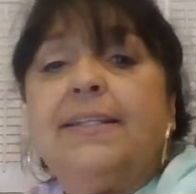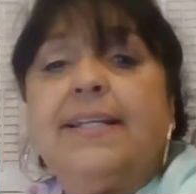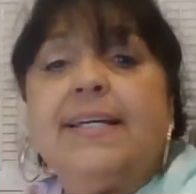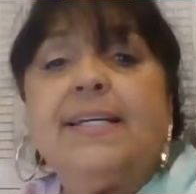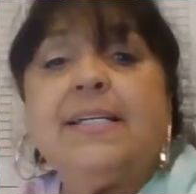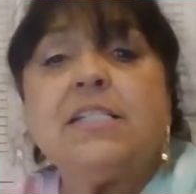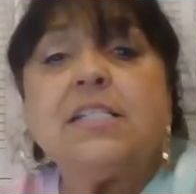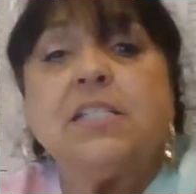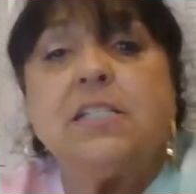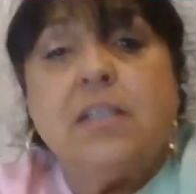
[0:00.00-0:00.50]

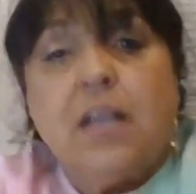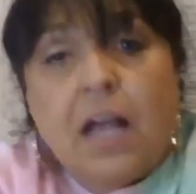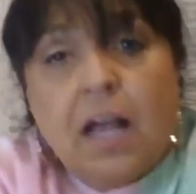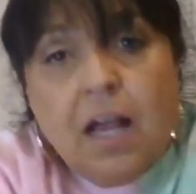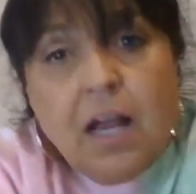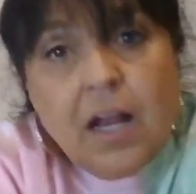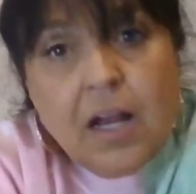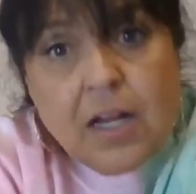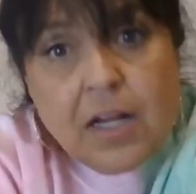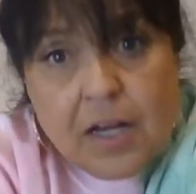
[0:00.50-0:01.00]
this
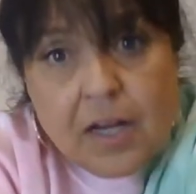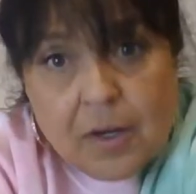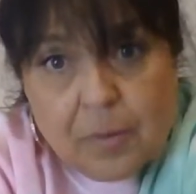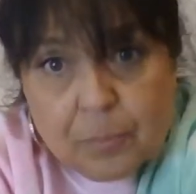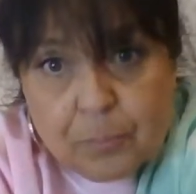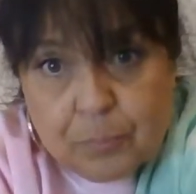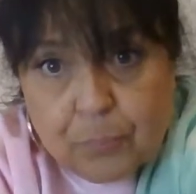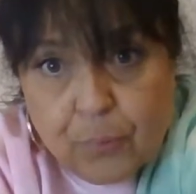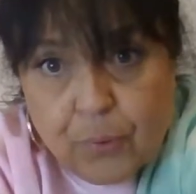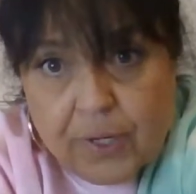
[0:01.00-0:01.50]

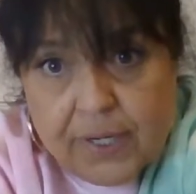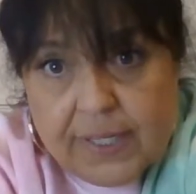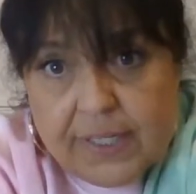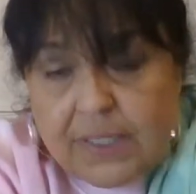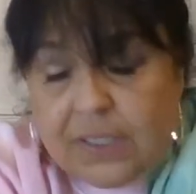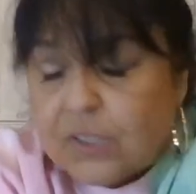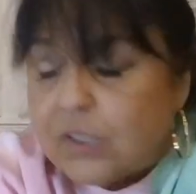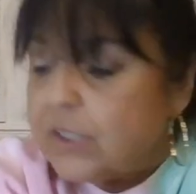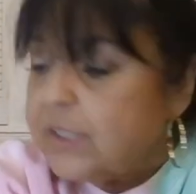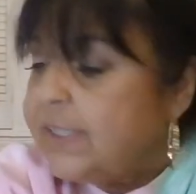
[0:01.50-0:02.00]
pretty
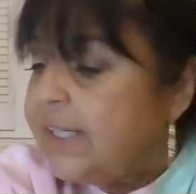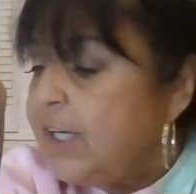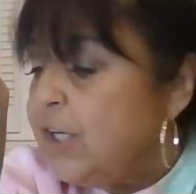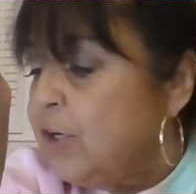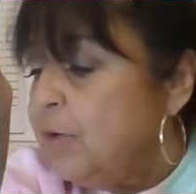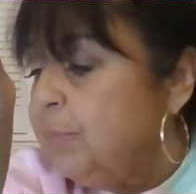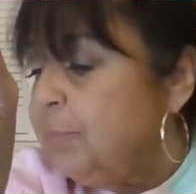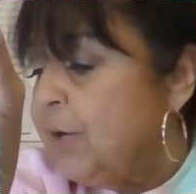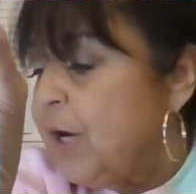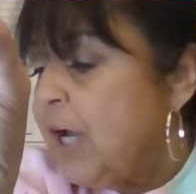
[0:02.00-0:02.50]
little
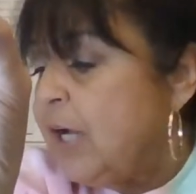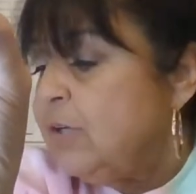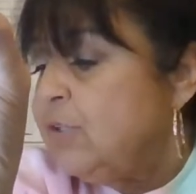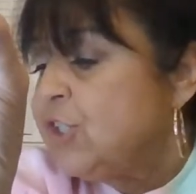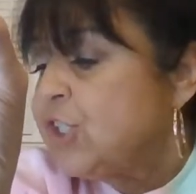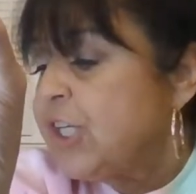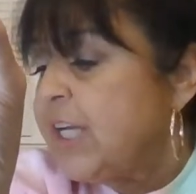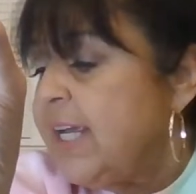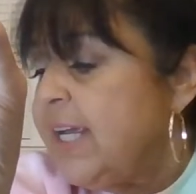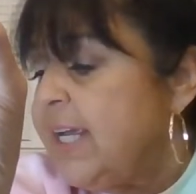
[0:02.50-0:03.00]
deer
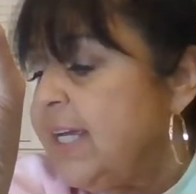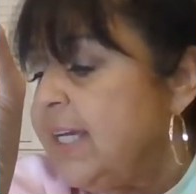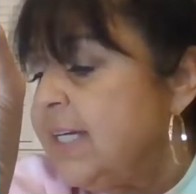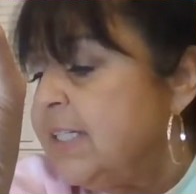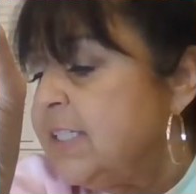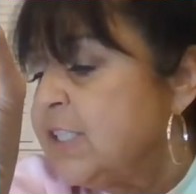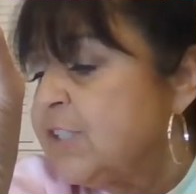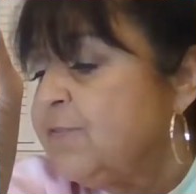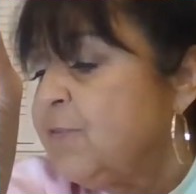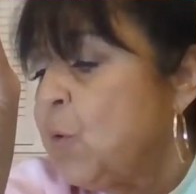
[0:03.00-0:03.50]
brooch
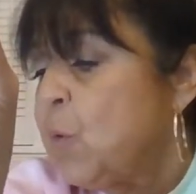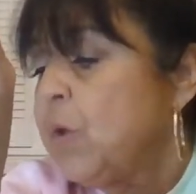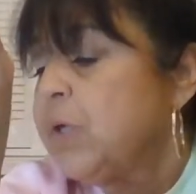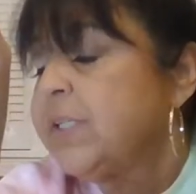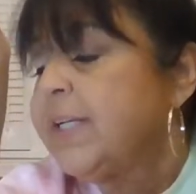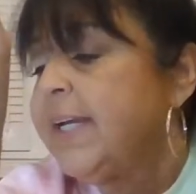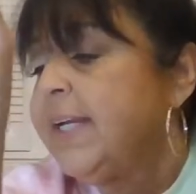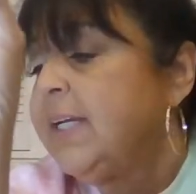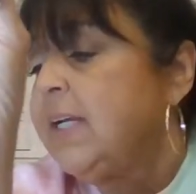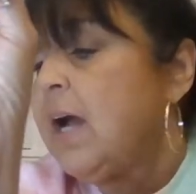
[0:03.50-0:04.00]
is
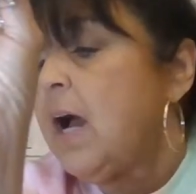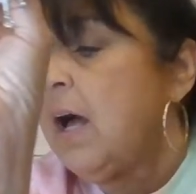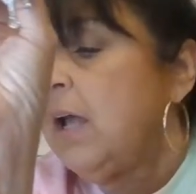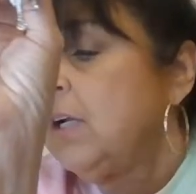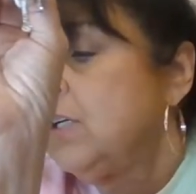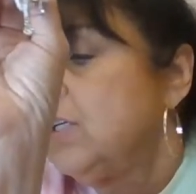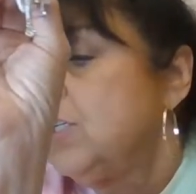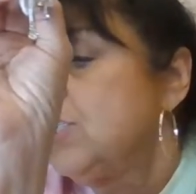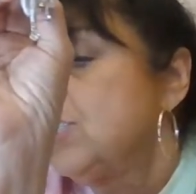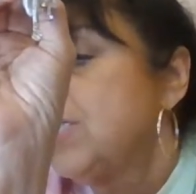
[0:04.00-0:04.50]

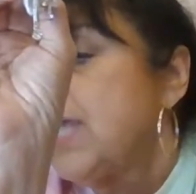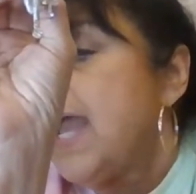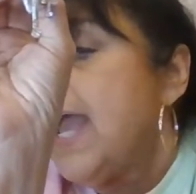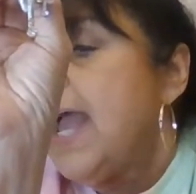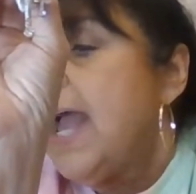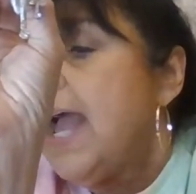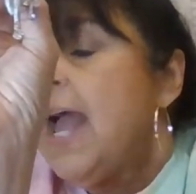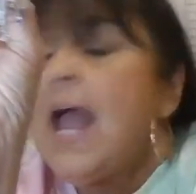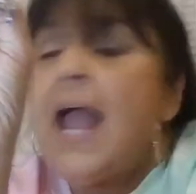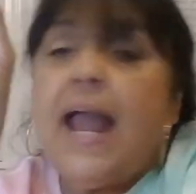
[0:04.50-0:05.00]
$14,
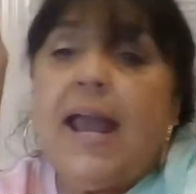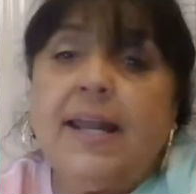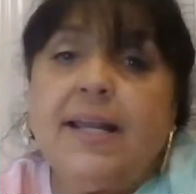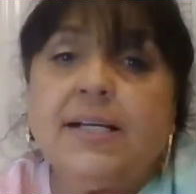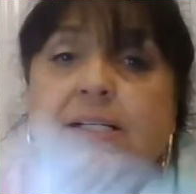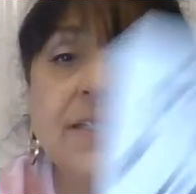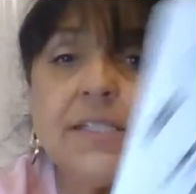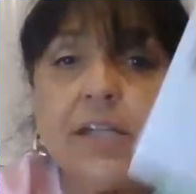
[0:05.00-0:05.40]
and it's